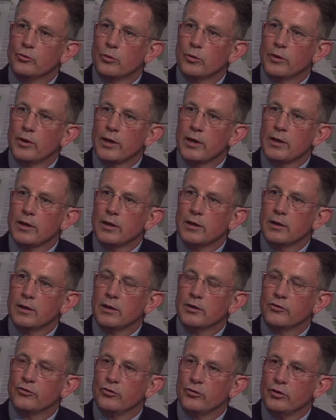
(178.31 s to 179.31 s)
where they
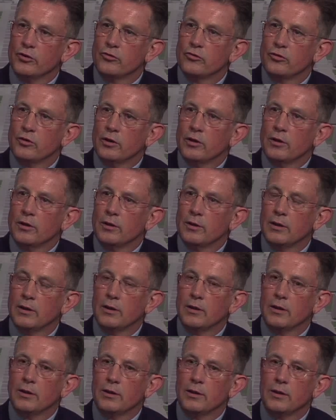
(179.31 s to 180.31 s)
assist
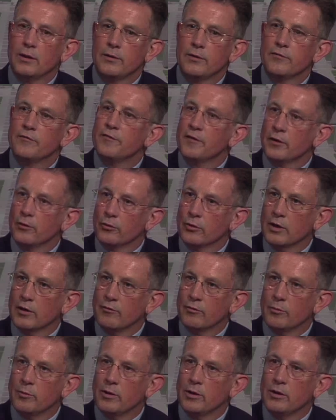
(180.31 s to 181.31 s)
the federal
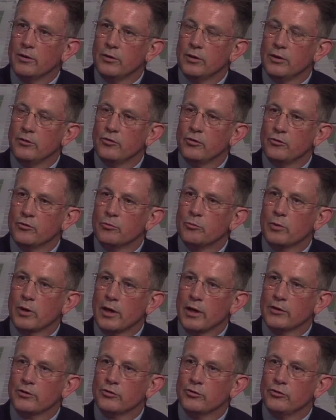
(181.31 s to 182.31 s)
government in terms of
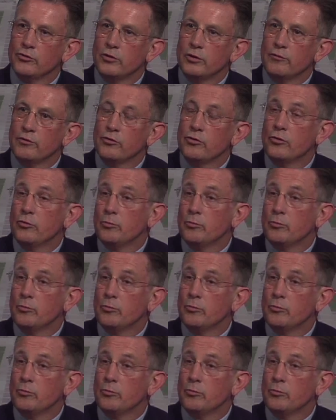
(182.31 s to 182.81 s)
products and services.